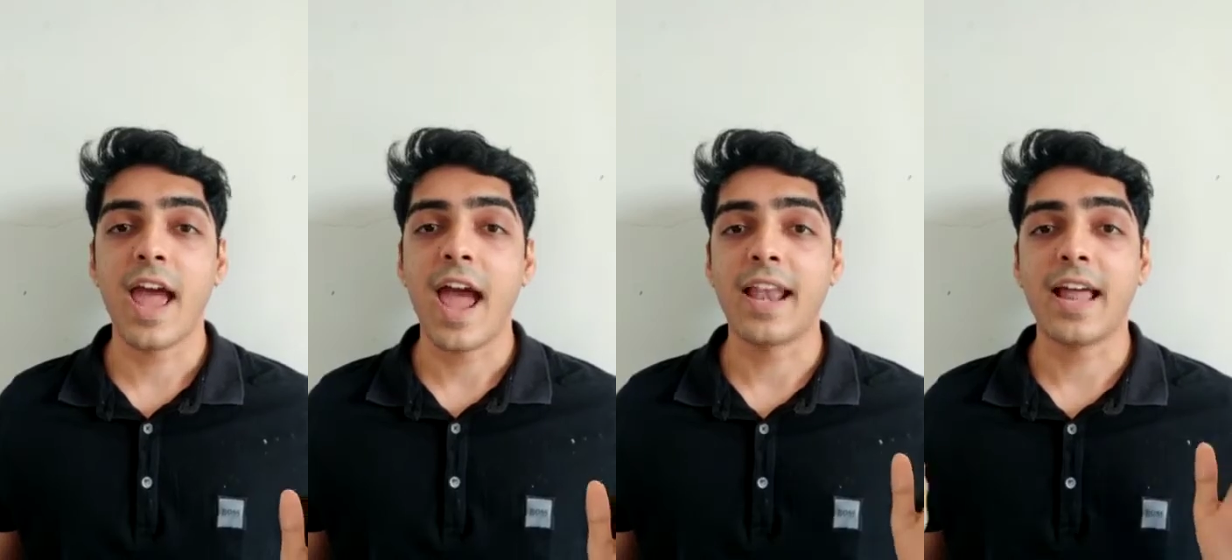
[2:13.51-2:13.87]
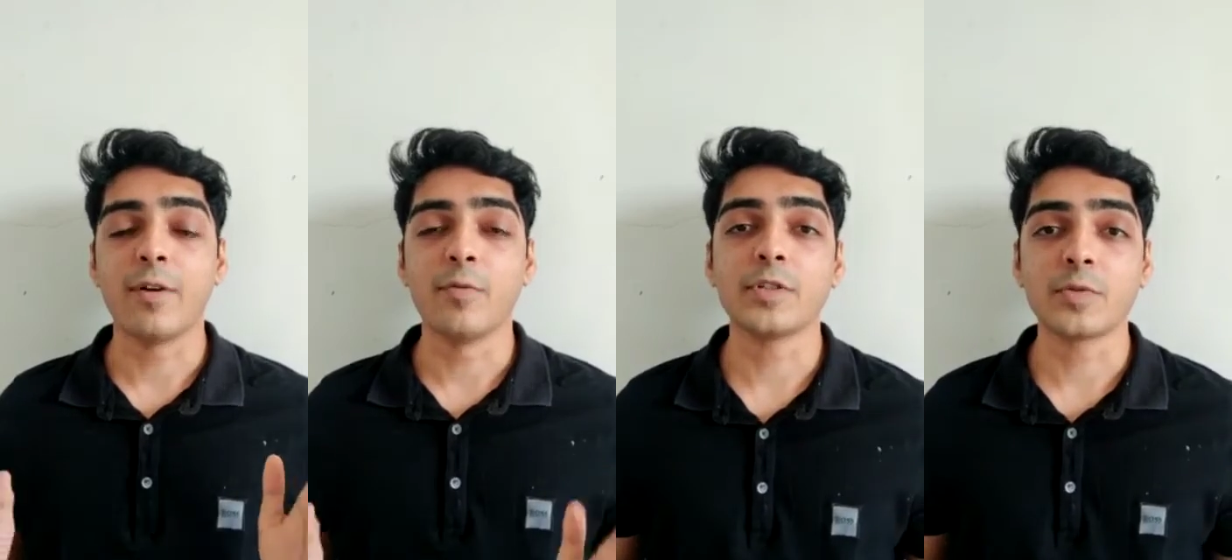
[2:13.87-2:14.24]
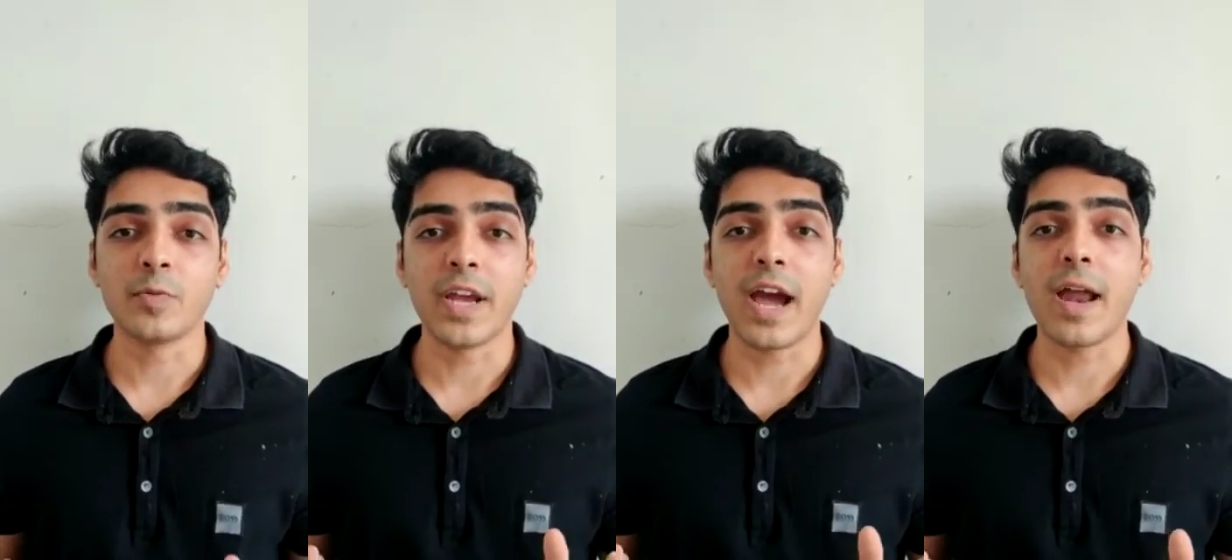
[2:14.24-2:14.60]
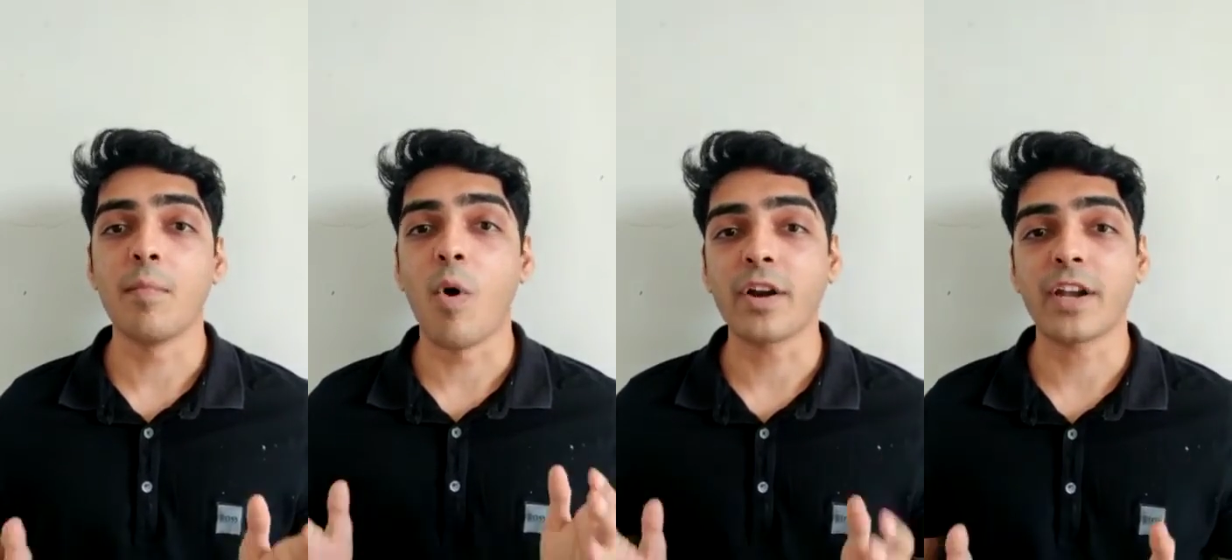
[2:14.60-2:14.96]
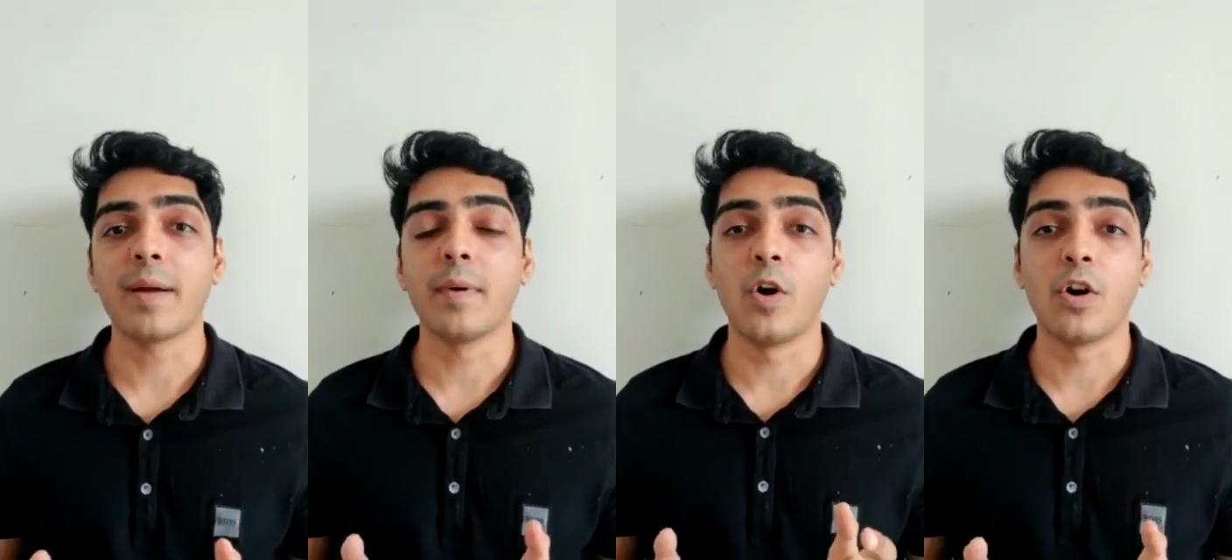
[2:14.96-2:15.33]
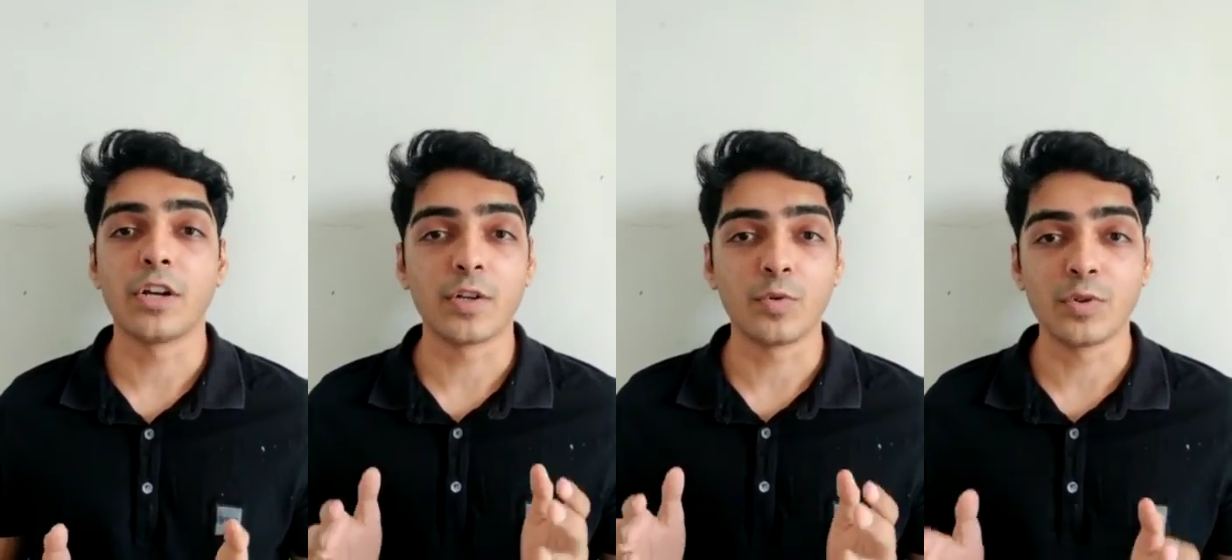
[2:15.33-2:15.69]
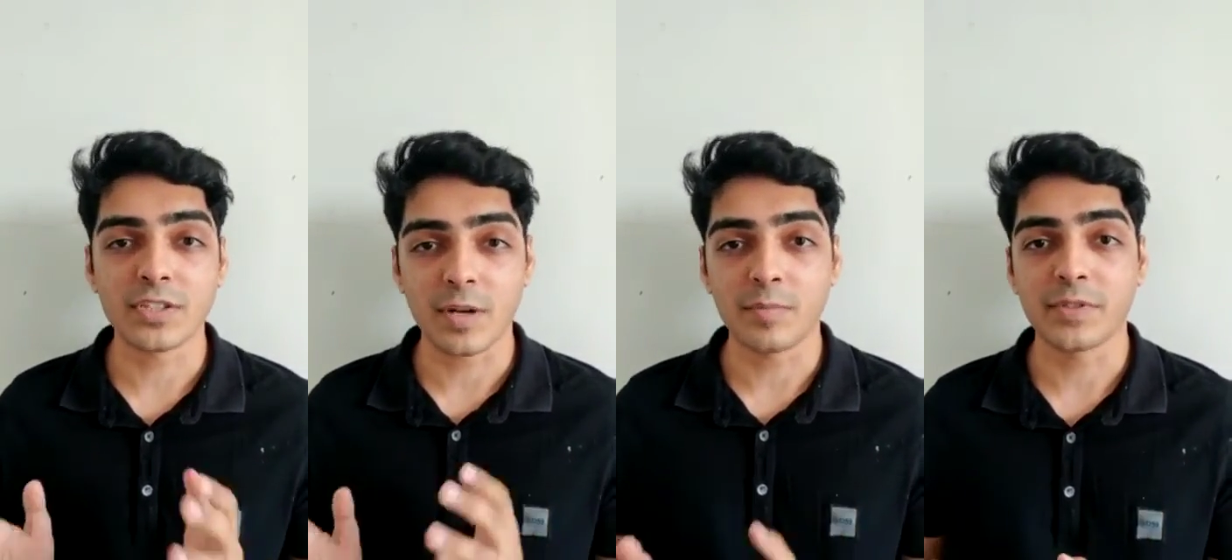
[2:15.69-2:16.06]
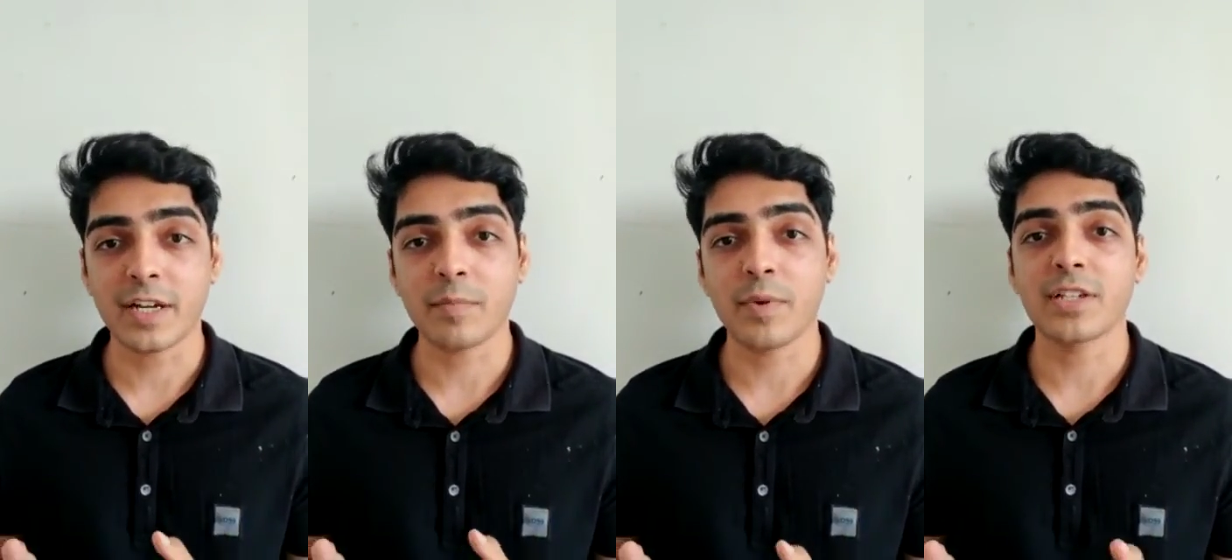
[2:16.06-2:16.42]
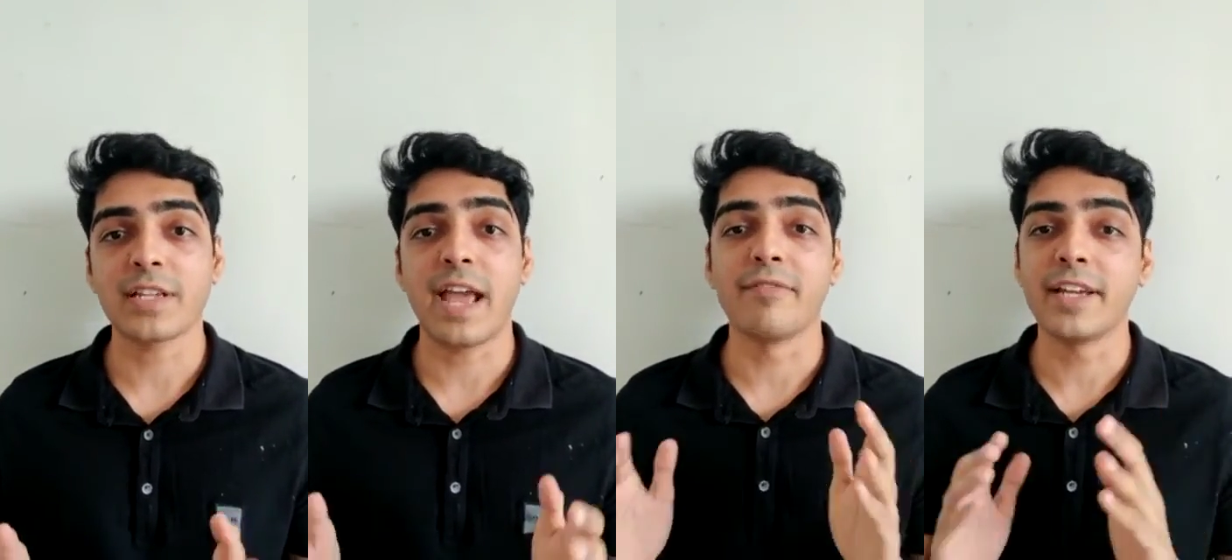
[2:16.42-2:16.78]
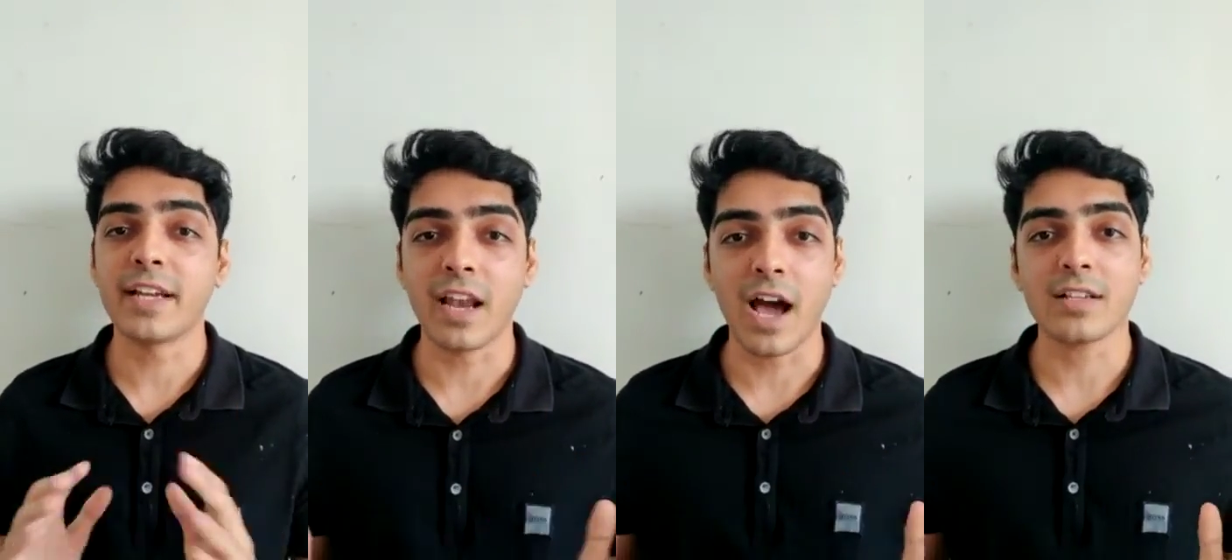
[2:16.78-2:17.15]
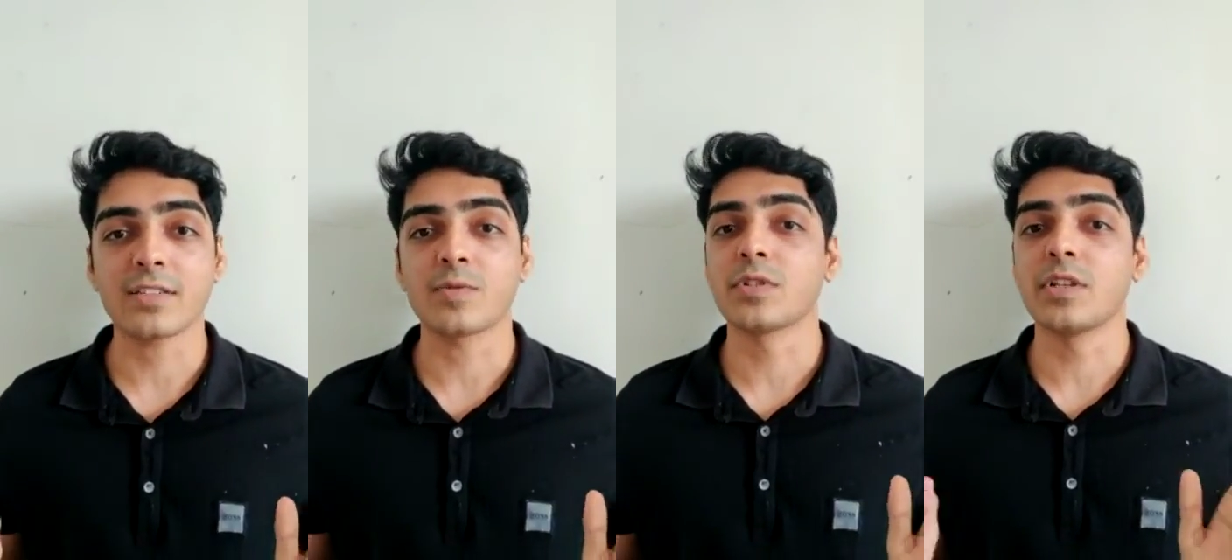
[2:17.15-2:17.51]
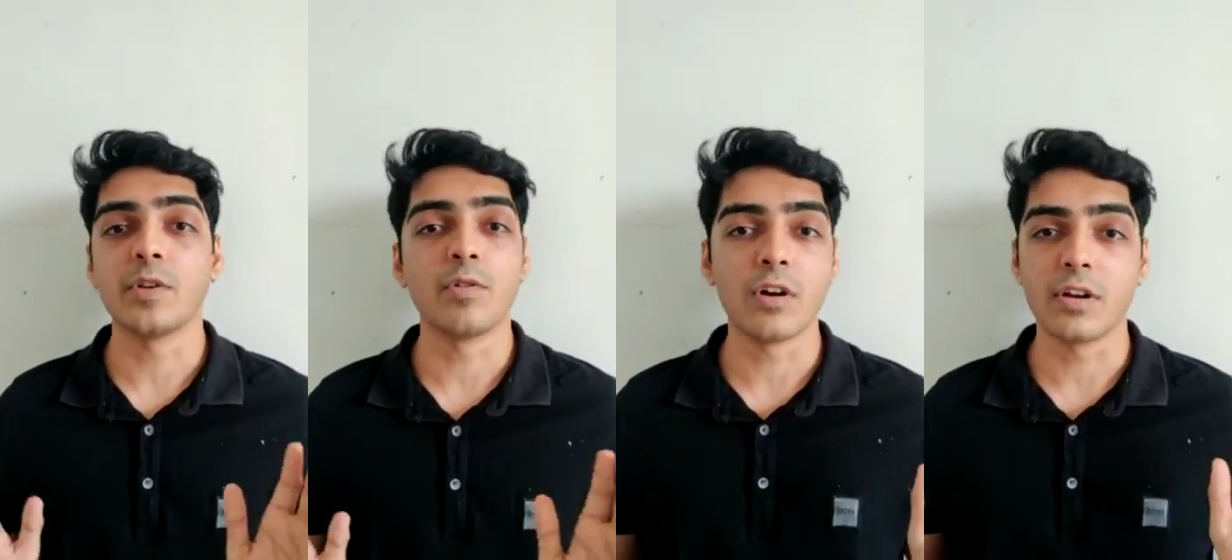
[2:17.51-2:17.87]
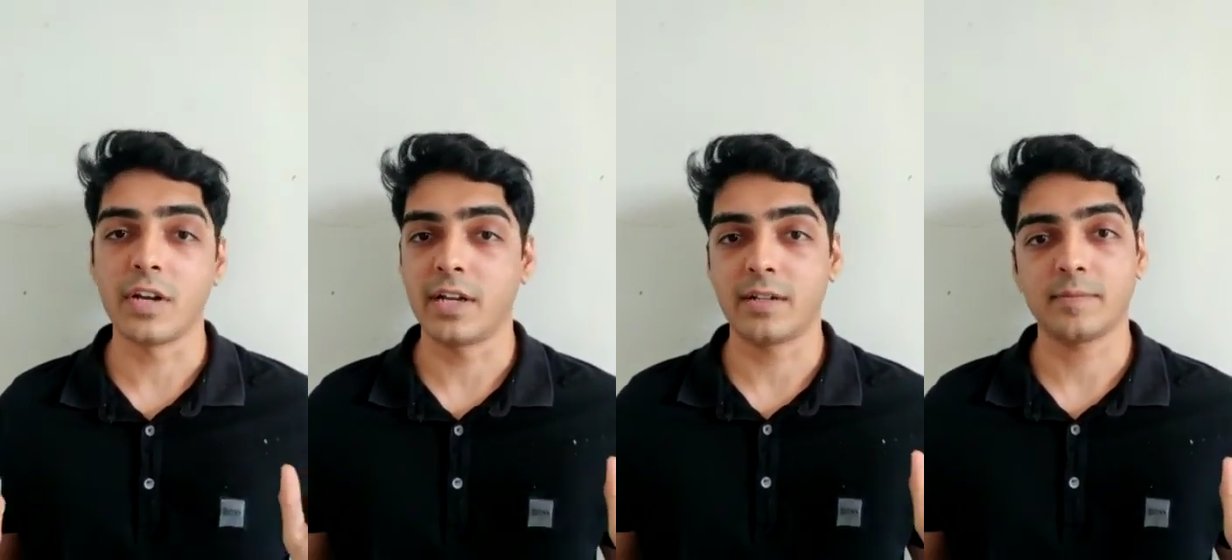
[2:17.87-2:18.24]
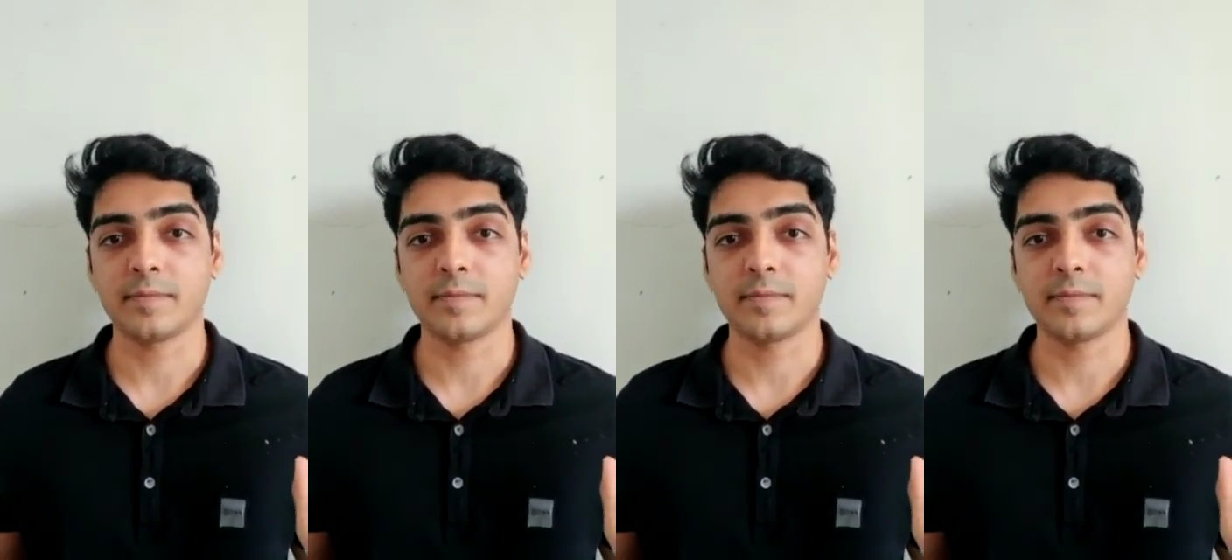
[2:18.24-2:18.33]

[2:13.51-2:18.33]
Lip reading: and I wish we had more time allotted to this subject because every class was a new learning.